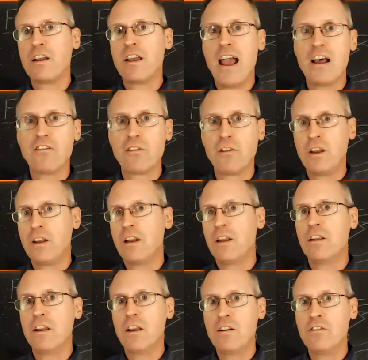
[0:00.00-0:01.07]
gasoline in
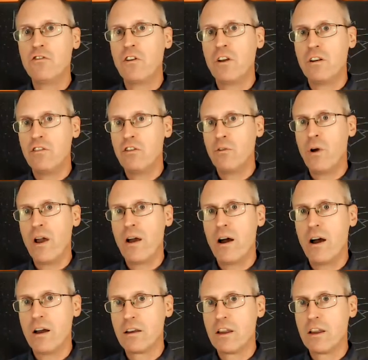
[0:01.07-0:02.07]
the engine to